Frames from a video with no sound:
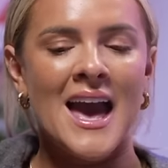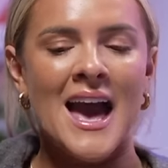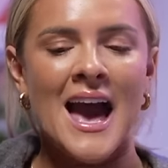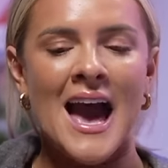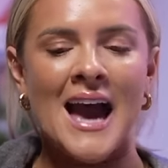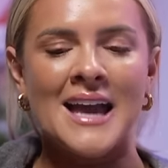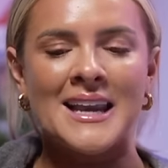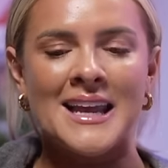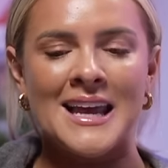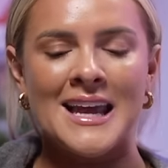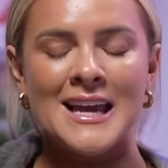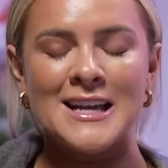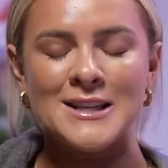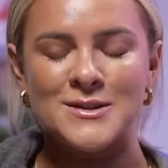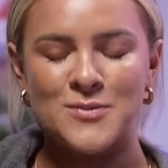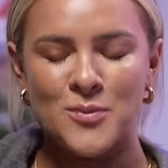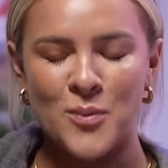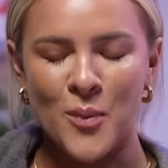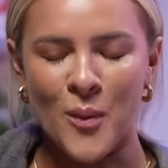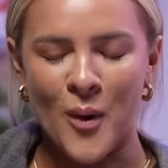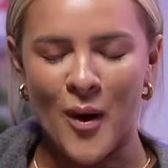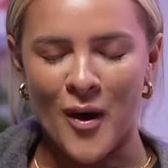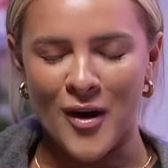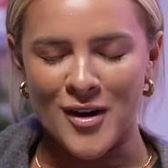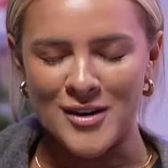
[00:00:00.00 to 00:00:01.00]
And it
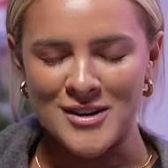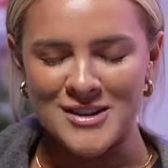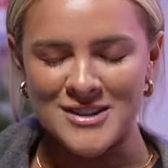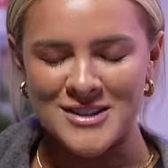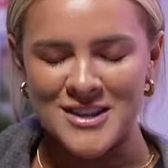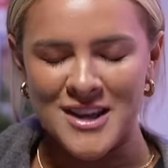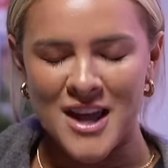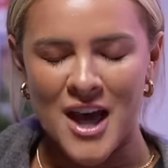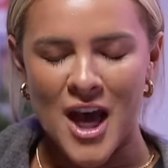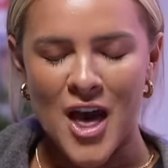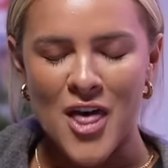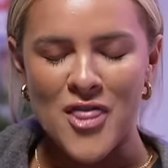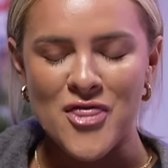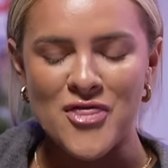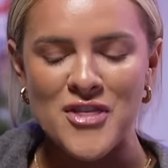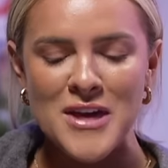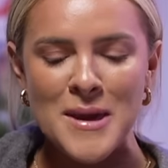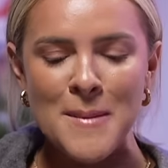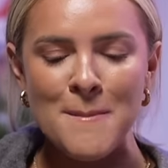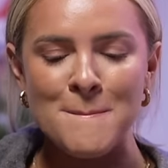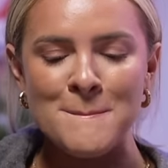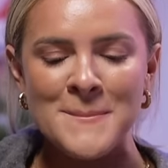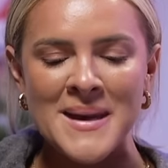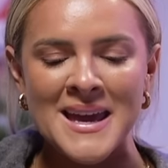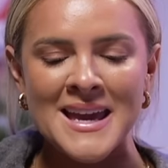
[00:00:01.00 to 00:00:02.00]
was
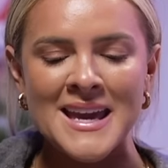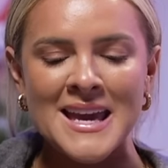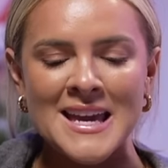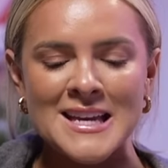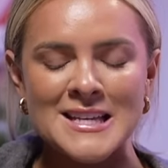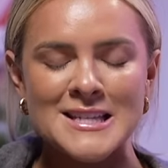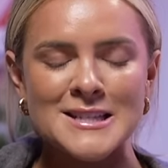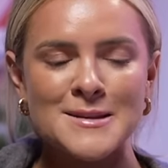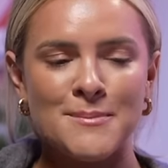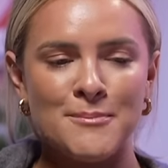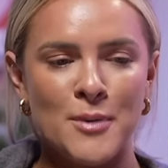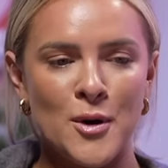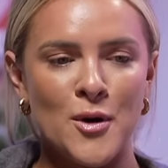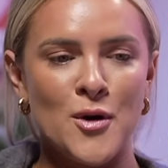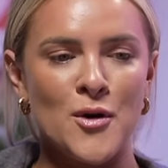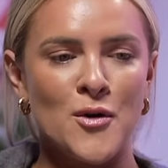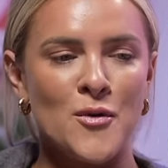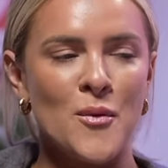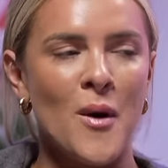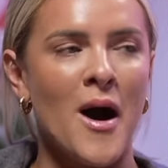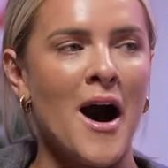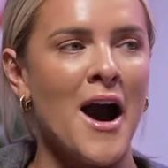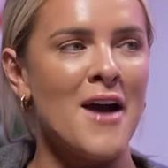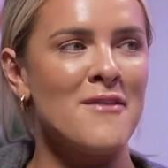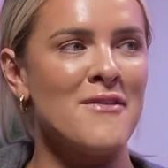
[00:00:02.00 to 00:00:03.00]
the biggest
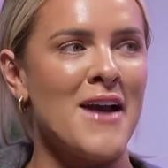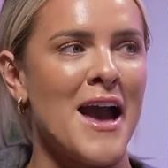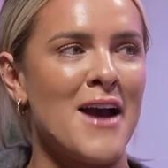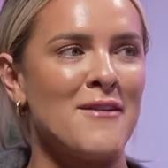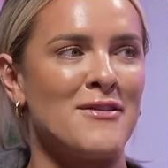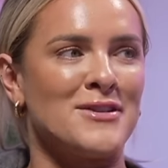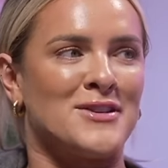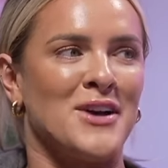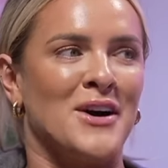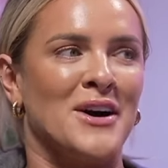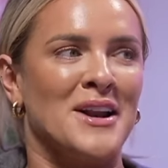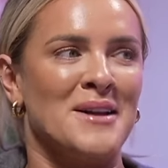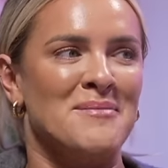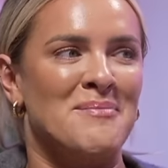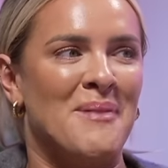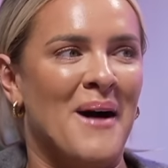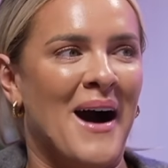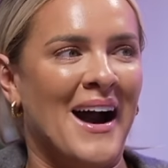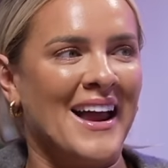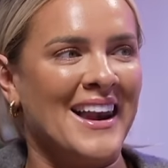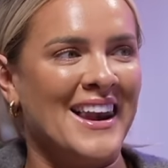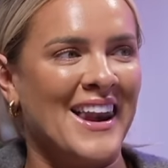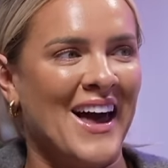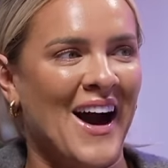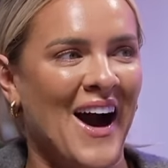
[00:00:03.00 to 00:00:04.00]
poo I've ever done in
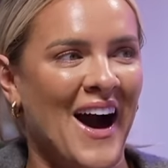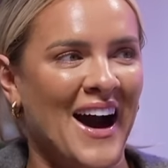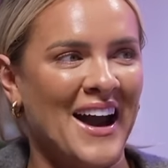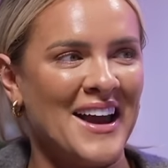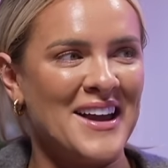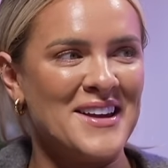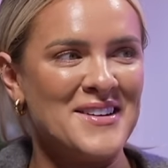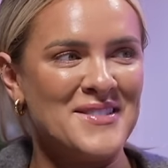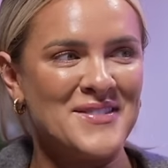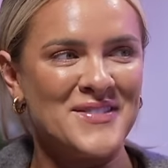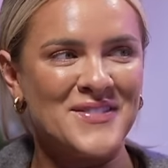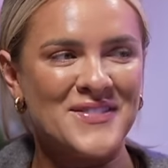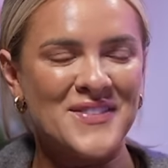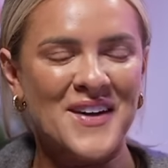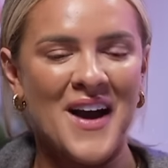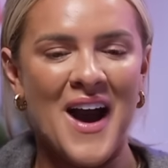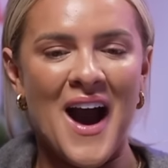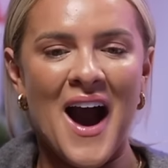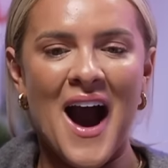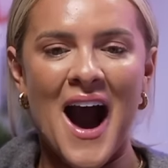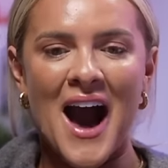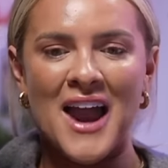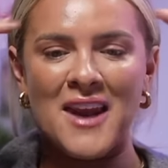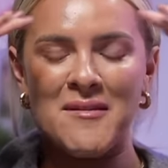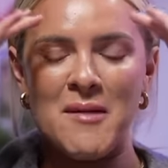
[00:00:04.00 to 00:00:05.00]
my life.
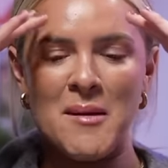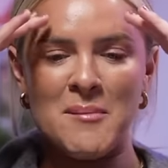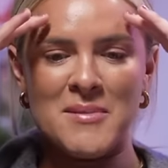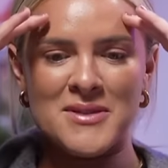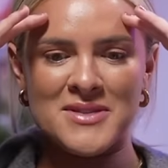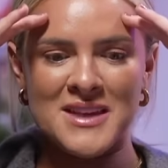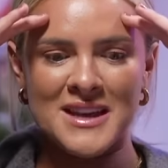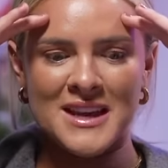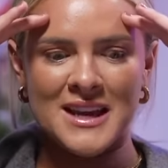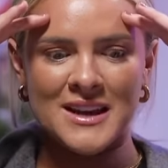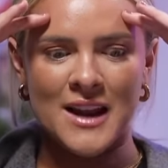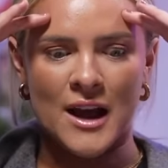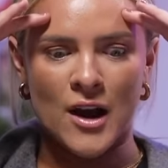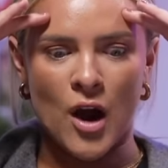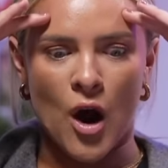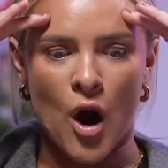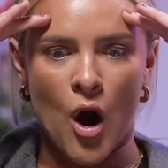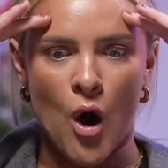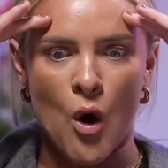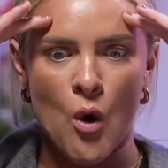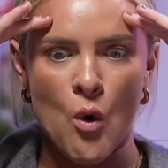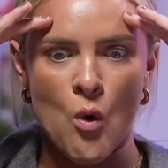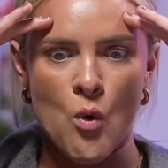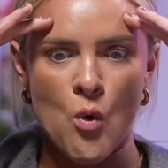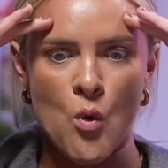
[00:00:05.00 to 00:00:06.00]
And I remember thinking, like,
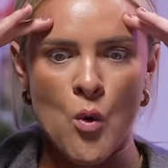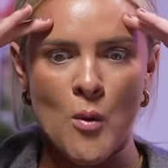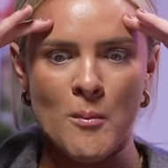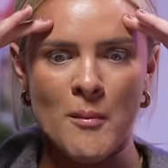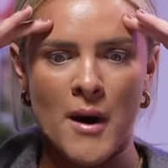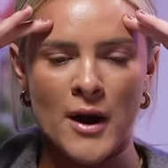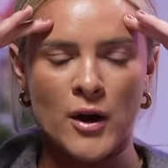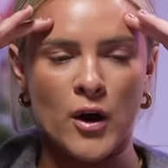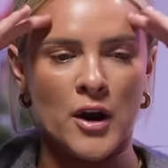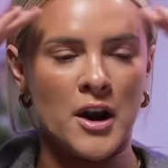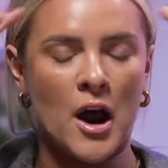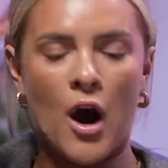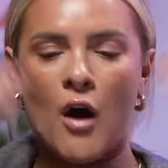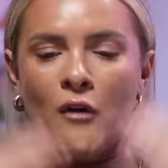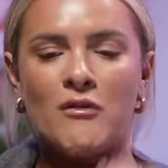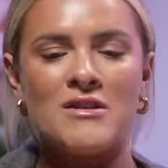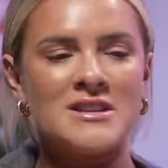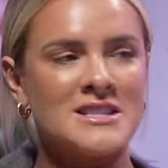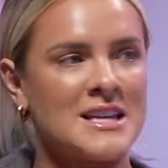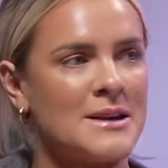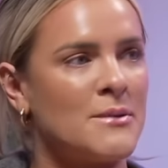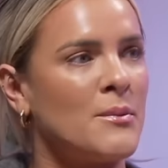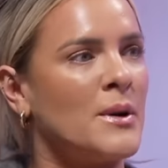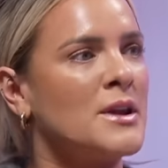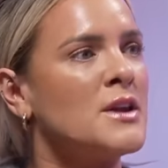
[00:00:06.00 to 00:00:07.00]
oh my god,
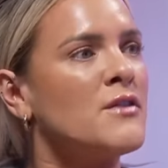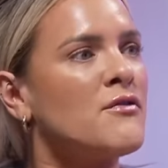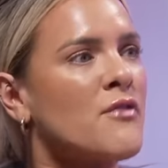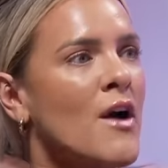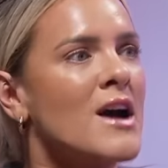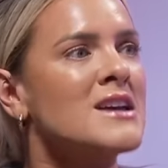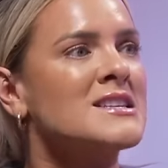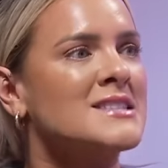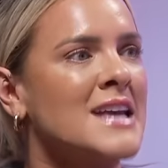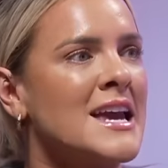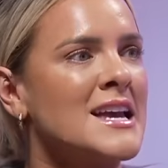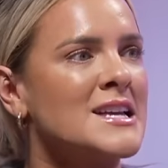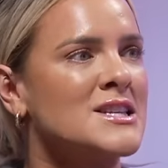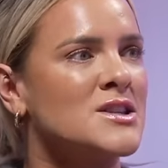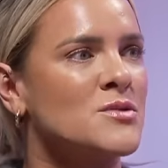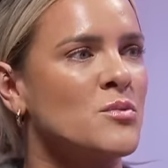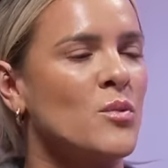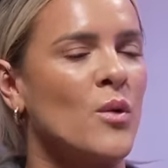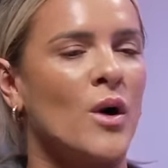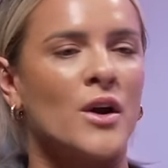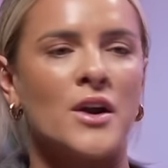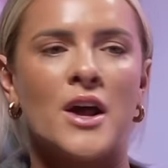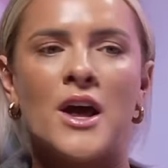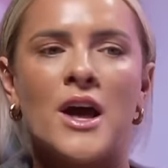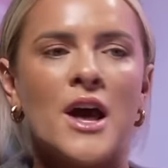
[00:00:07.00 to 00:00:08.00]
obviously when you first date
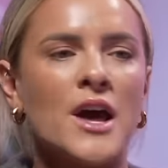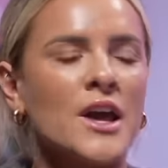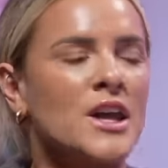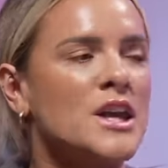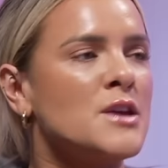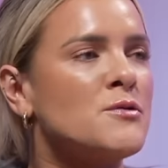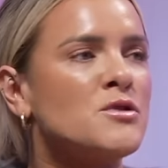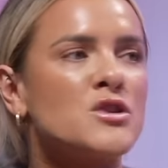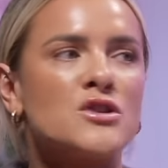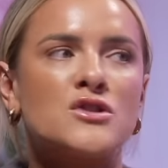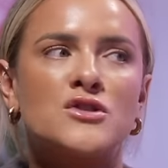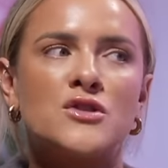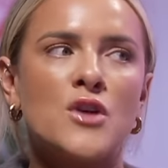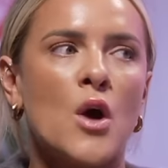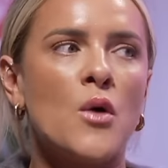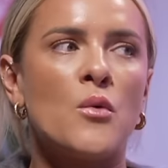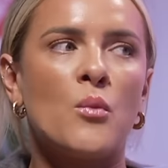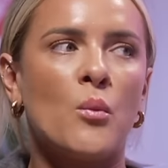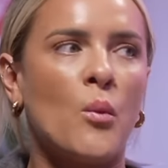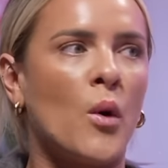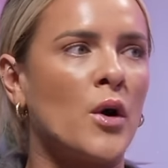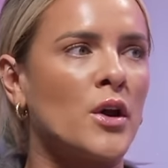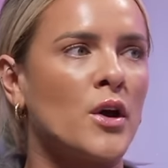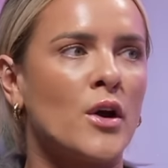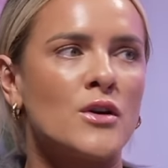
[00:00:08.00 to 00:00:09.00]
someone you just don't
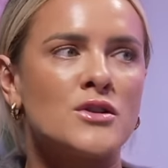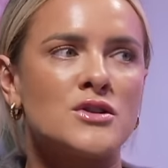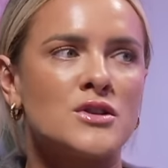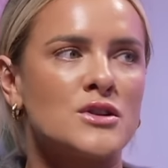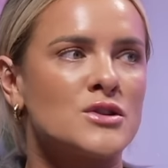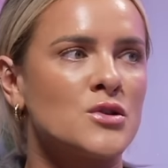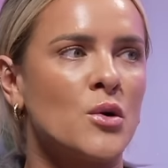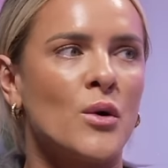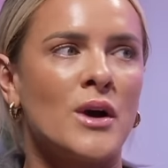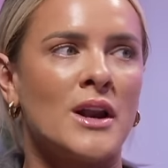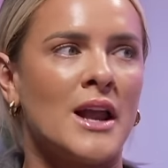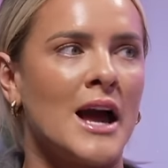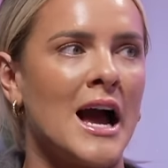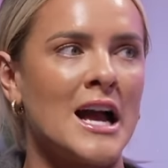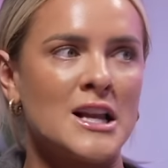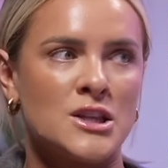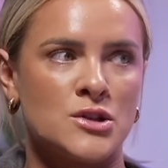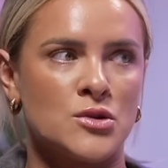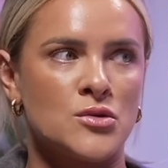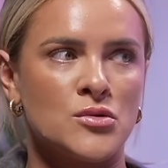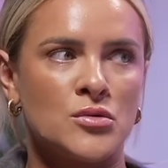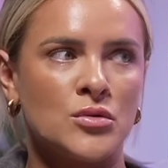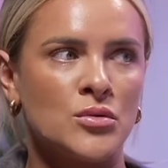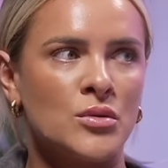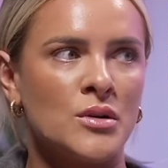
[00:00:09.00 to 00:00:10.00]
want to go to the toilet at
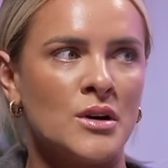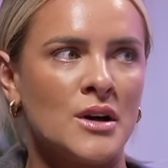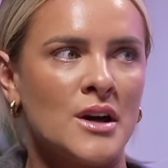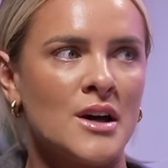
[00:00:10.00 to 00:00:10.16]
all,